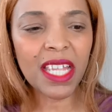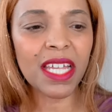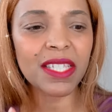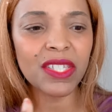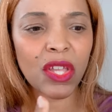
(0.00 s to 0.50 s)

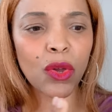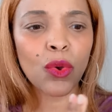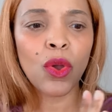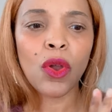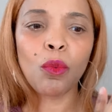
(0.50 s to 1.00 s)
And
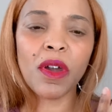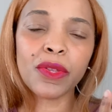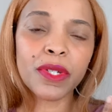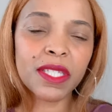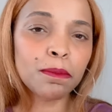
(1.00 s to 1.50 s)
so
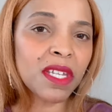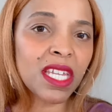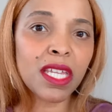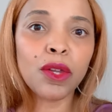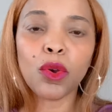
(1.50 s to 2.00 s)
whether it's
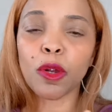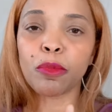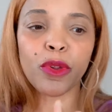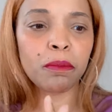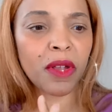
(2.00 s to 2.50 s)
me or a
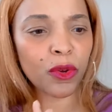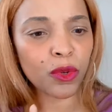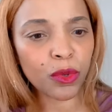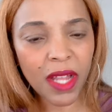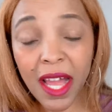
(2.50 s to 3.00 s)

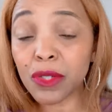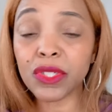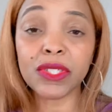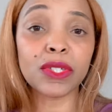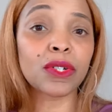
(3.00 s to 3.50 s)
premarital
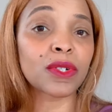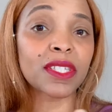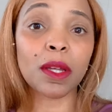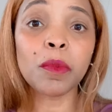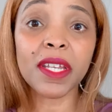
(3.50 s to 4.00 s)
counselor or
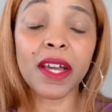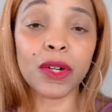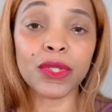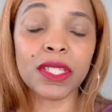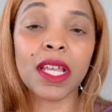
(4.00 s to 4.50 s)
someone
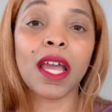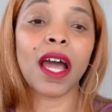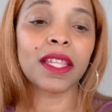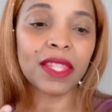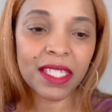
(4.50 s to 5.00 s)
else,
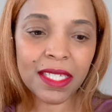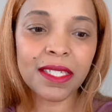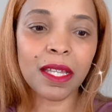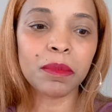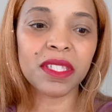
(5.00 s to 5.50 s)
this
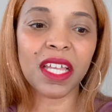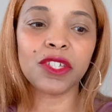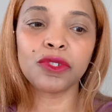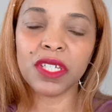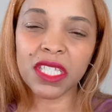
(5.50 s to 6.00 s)
is something
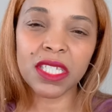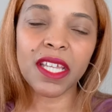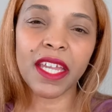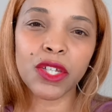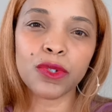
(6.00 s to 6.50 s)
that you need to
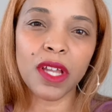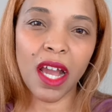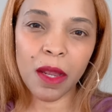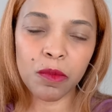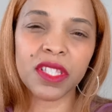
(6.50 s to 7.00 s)
take your
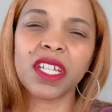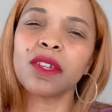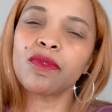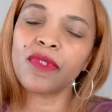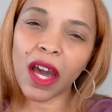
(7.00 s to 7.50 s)
time with
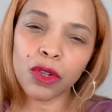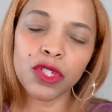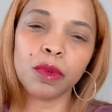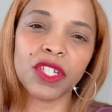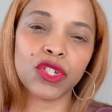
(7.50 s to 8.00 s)
and
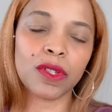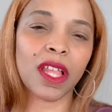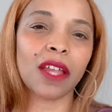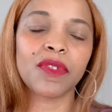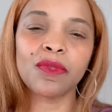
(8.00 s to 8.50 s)
evaluate your
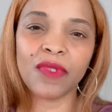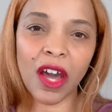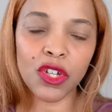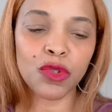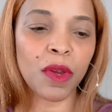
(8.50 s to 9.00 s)
life,
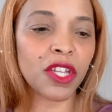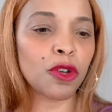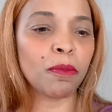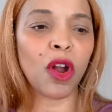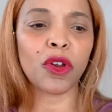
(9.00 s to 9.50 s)
evaluate
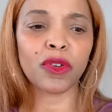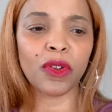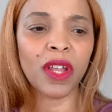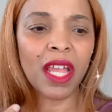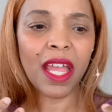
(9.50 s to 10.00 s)
your
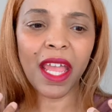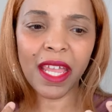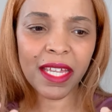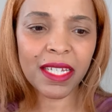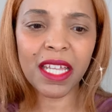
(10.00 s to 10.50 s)
partner,
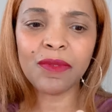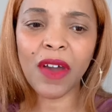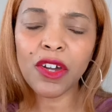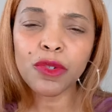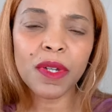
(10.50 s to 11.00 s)
and
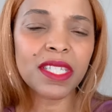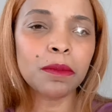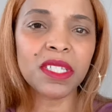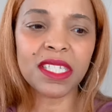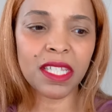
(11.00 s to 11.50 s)
evaluate
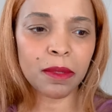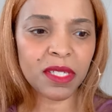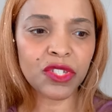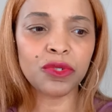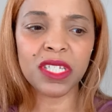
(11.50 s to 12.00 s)
some of the steps
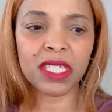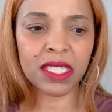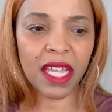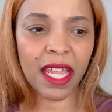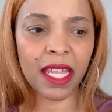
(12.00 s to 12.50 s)
that you need to
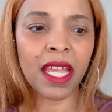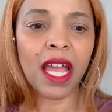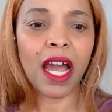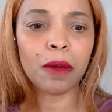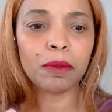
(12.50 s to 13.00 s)
take.
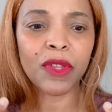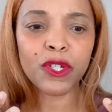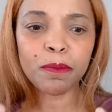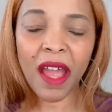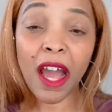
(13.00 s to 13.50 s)

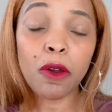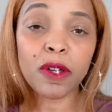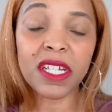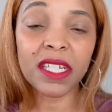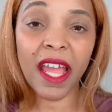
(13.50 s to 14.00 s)
There's
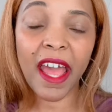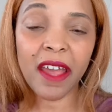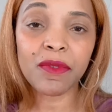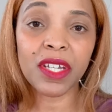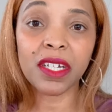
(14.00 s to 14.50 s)
power in
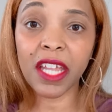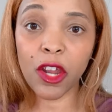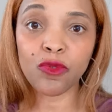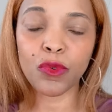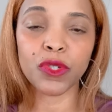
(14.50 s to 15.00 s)
having a
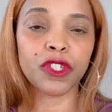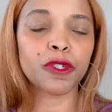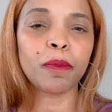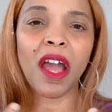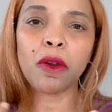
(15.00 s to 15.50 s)
care force.
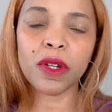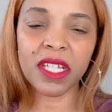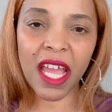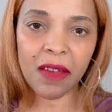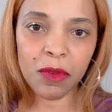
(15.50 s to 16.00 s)
There's power
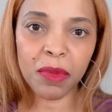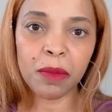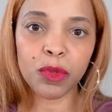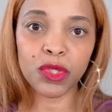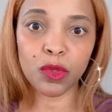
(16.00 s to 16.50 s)
in having
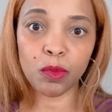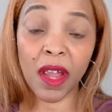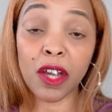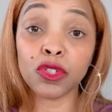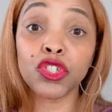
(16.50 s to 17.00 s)
people
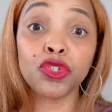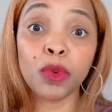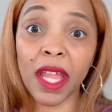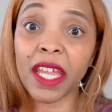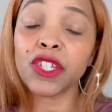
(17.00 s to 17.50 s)
surround
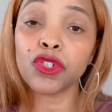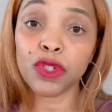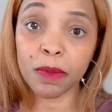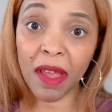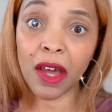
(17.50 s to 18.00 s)
you and
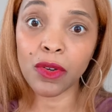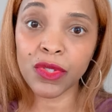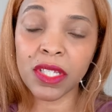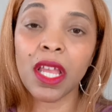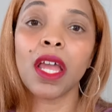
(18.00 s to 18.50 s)
your
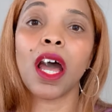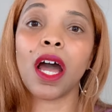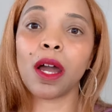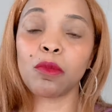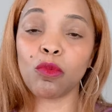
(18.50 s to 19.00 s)
spouse
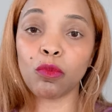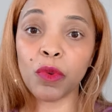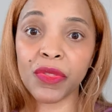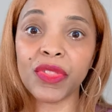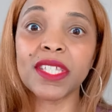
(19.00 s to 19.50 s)

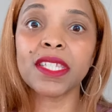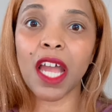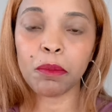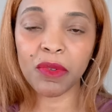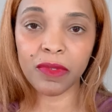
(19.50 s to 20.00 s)
with this
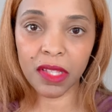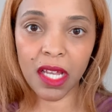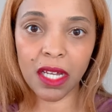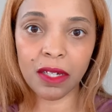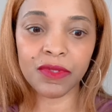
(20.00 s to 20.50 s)
type of
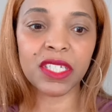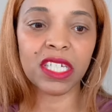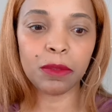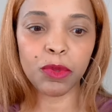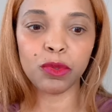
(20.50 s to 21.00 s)
love to
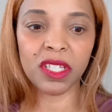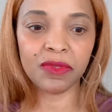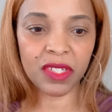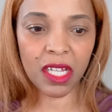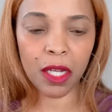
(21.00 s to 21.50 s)
keep you
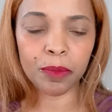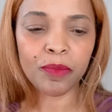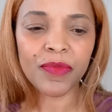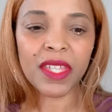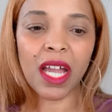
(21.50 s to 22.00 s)
lifted up.
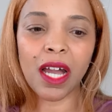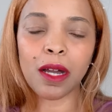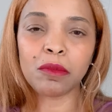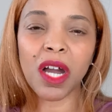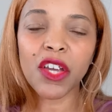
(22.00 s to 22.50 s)

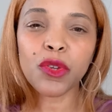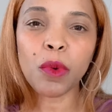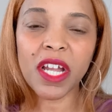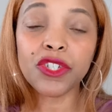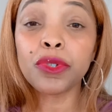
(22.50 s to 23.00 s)

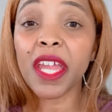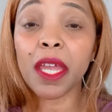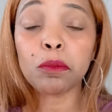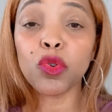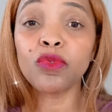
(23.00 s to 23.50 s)
Otherwise, you
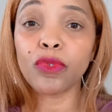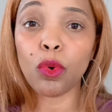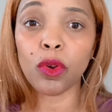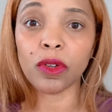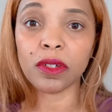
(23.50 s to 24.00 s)
can't move
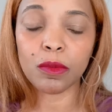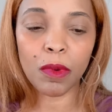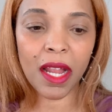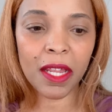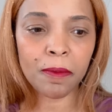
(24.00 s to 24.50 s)
forward,
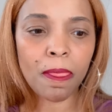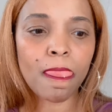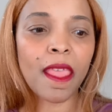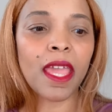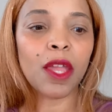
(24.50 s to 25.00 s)
right?
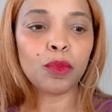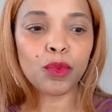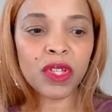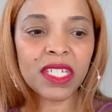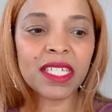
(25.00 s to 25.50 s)
It
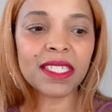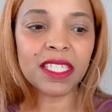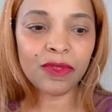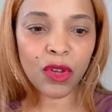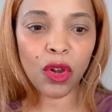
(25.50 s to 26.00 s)
really gets
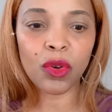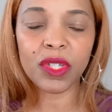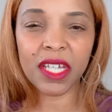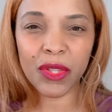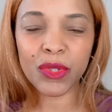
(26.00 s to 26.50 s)
difficult
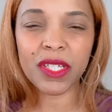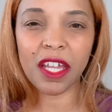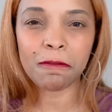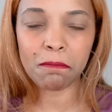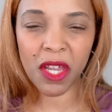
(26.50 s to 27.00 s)
on the other
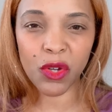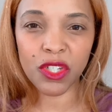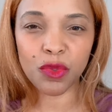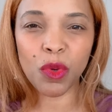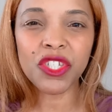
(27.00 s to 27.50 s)
side of
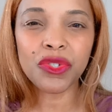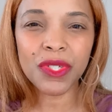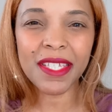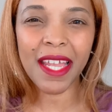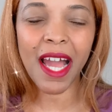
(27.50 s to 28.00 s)
marriage. Once you
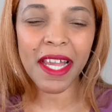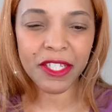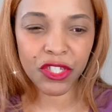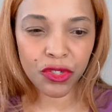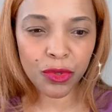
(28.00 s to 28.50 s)
say,
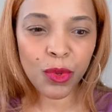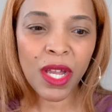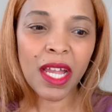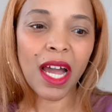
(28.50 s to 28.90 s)
I do,